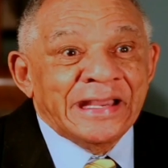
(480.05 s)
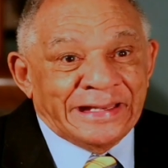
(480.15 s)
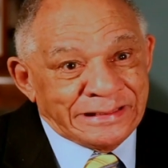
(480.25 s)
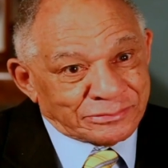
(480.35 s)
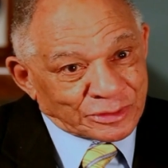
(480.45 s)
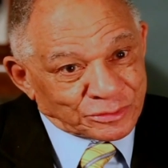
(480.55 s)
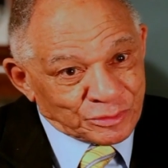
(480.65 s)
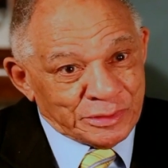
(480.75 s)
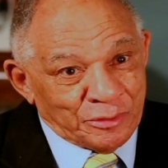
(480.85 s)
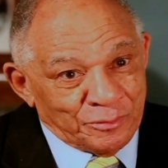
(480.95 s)
and he was a
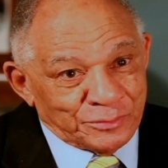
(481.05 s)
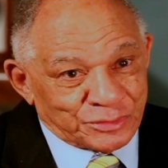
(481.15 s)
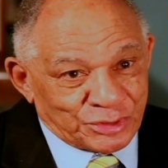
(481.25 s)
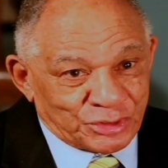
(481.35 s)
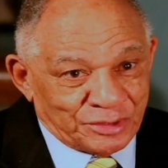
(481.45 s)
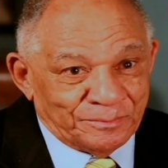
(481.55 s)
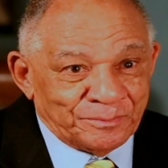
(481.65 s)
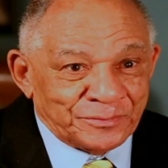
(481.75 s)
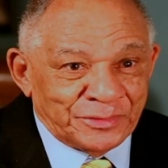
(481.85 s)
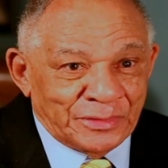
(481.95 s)
studio musician,
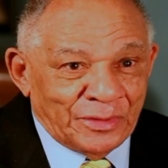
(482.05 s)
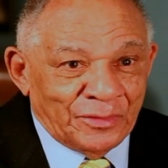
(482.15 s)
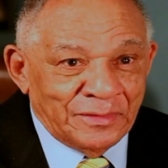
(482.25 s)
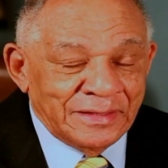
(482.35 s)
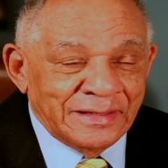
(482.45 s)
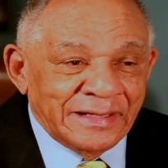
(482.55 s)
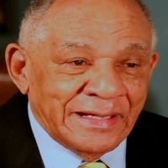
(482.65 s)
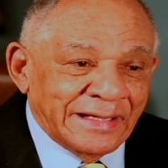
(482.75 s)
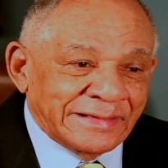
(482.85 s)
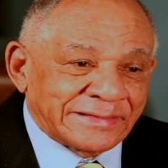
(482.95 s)
you know.
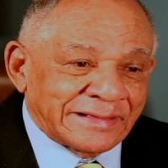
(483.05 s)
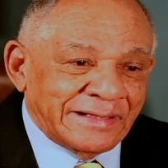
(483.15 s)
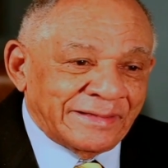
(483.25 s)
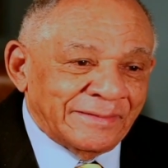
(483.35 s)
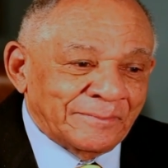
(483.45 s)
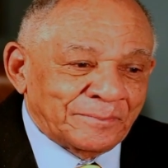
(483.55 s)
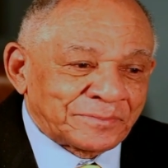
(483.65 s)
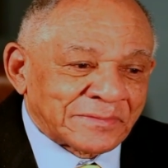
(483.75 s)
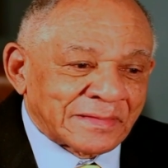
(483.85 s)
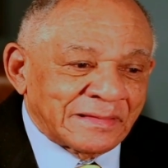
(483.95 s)
And
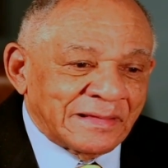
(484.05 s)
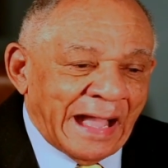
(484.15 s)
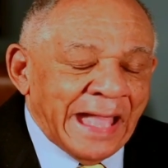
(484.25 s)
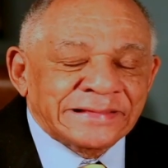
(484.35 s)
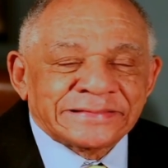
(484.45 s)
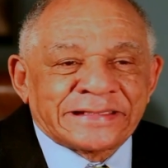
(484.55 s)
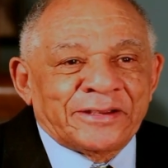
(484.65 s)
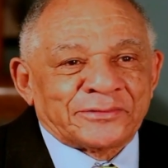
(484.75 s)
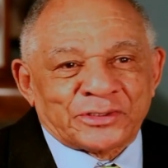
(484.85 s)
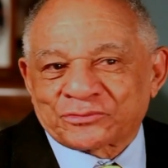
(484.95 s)
I didn't
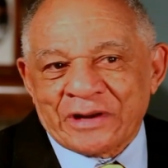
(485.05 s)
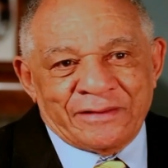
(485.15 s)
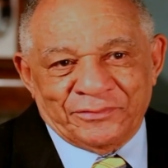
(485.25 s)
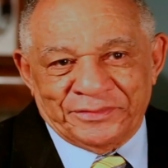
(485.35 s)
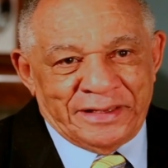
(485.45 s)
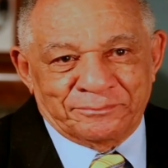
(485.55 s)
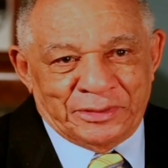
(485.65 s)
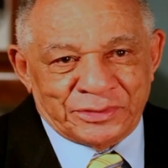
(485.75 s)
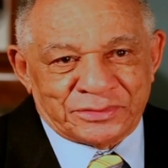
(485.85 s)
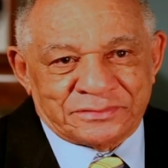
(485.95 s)
care to travel that
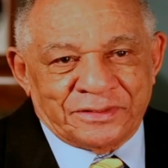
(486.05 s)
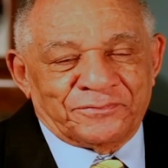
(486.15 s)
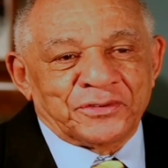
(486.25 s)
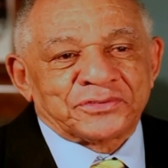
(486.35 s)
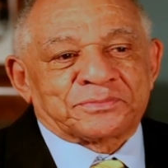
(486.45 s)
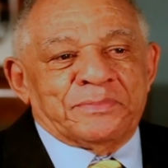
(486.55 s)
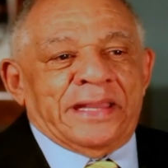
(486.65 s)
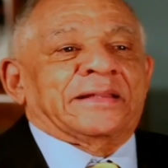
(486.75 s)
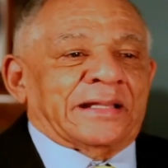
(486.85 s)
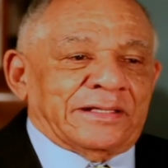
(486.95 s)
much. The first
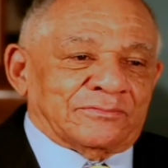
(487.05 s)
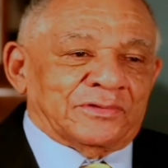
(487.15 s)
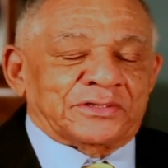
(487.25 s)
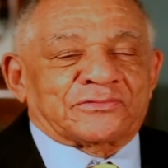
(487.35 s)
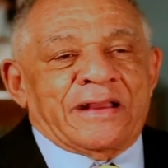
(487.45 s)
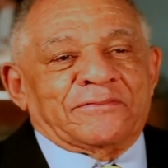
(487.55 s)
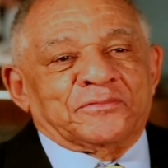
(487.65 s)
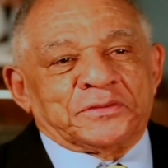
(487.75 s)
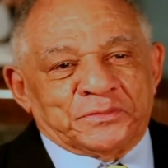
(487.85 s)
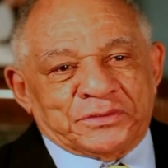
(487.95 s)
band I really
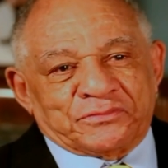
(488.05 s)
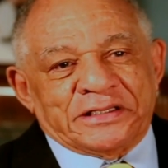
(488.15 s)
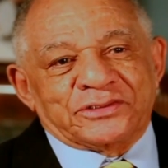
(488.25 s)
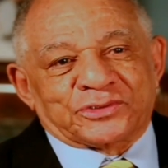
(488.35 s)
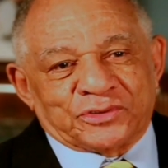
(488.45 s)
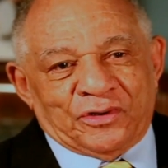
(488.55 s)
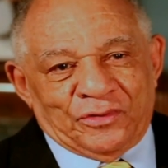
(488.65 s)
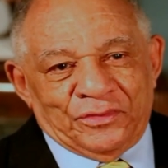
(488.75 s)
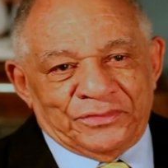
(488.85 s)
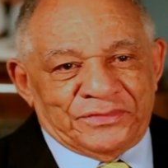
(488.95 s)
traveled with was Ray
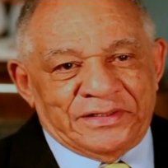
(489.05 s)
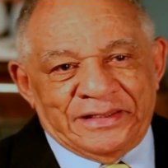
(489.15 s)
Charles.